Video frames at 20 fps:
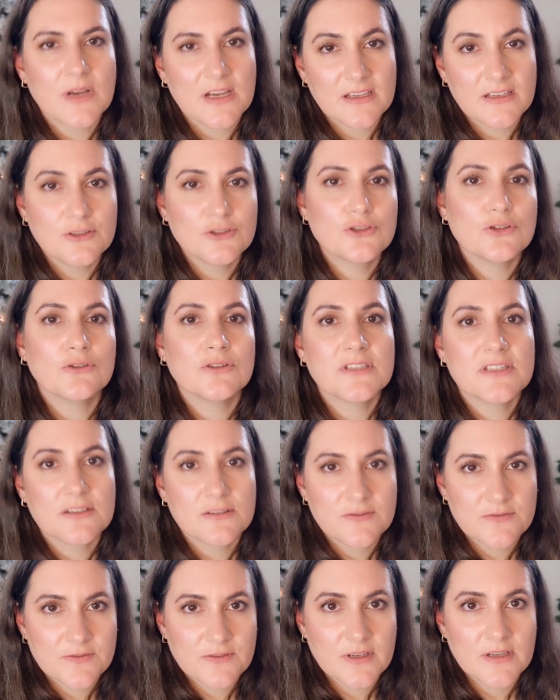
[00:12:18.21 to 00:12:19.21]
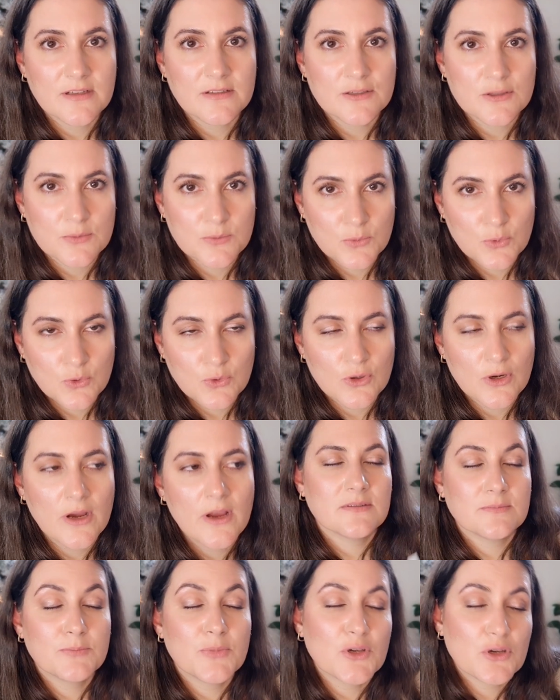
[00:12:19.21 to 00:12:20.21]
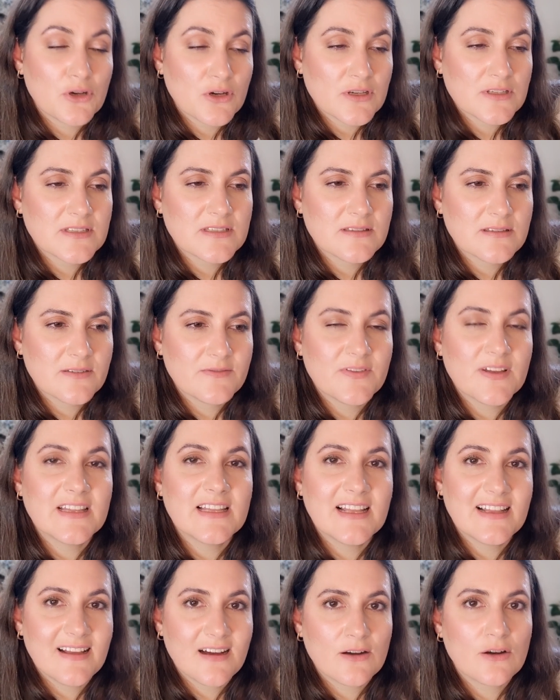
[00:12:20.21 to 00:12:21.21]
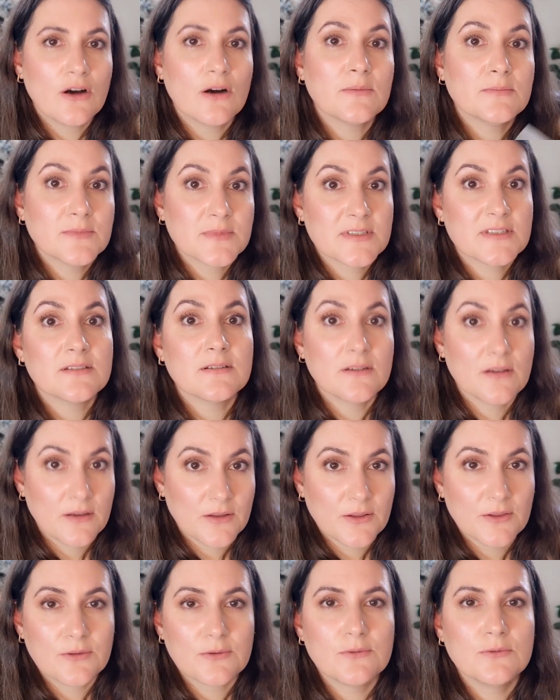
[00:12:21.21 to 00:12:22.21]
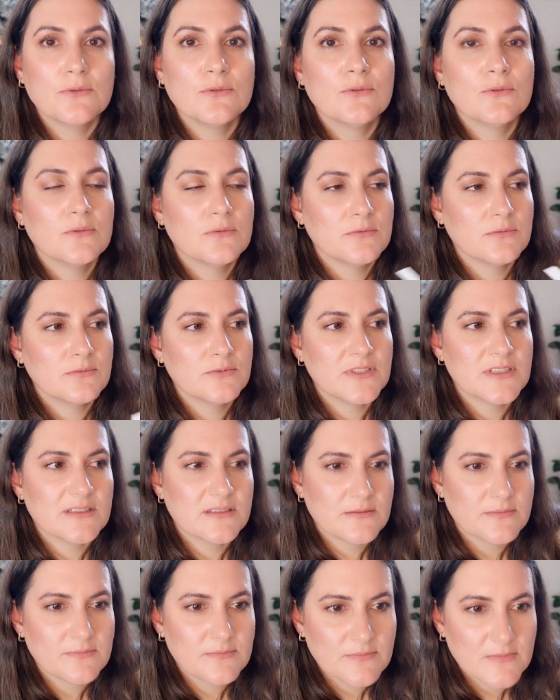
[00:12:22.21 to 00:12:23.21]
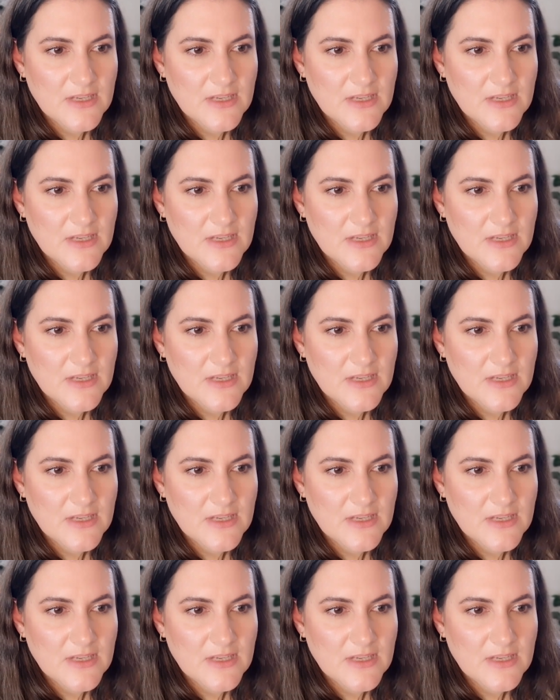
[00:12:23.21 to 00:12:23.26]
I enjoy this fragrance more because the vanilla comes through with